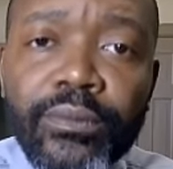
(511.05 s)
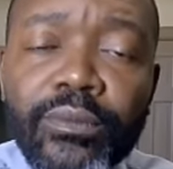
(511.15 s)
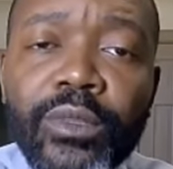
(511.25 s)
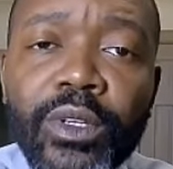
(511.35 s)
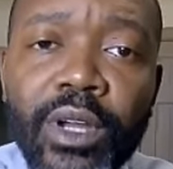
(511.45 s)

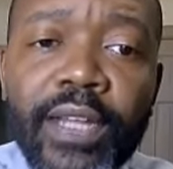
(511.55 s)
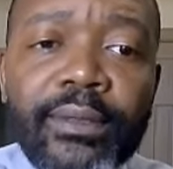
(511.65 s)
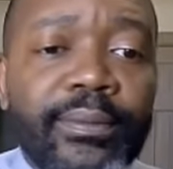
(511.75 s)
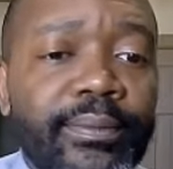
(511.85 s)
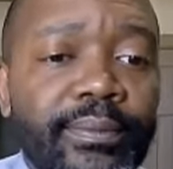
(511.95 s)
All right?
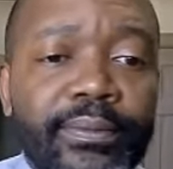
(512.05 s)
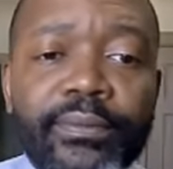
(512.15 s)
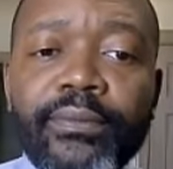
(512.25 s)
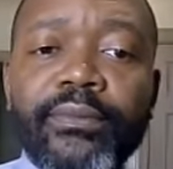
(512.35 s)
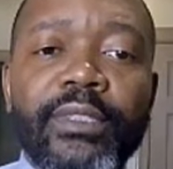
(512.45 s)

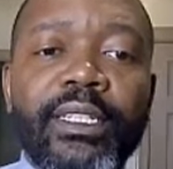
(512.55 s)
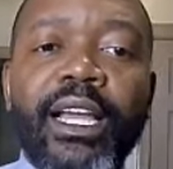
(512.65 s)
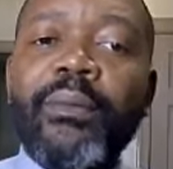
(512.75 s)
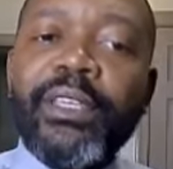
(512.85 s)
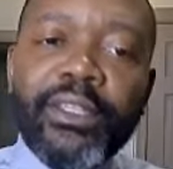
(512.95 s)
And I
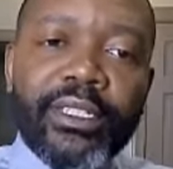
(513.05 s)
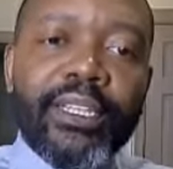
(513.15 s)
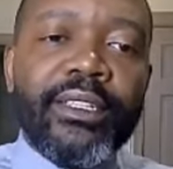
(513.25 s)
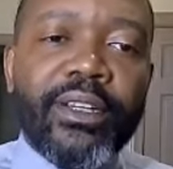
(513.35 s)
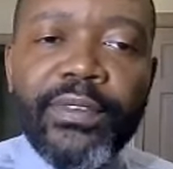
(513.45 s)
mean, you know,
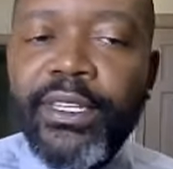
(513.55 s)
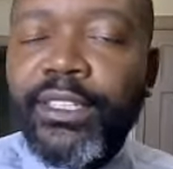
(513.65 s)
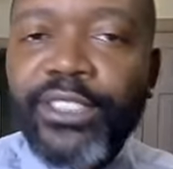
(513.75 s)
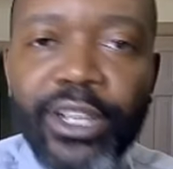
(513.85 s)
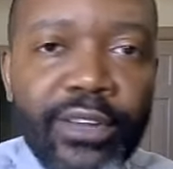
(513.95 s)
if you didn't
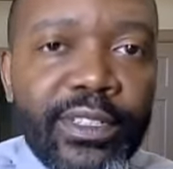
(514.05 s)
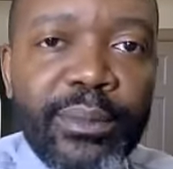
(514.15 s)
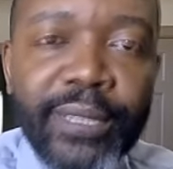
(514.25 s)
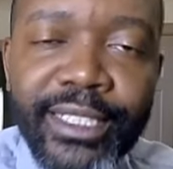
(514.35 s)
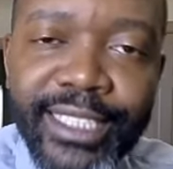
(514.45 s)
serve in the
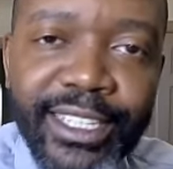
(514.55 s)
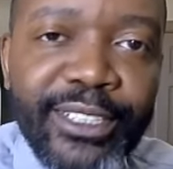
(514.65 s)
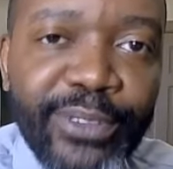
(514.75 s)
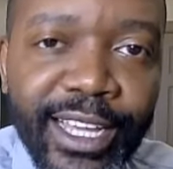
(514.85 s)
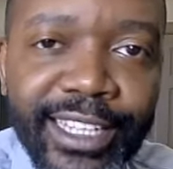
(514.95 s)
military and you file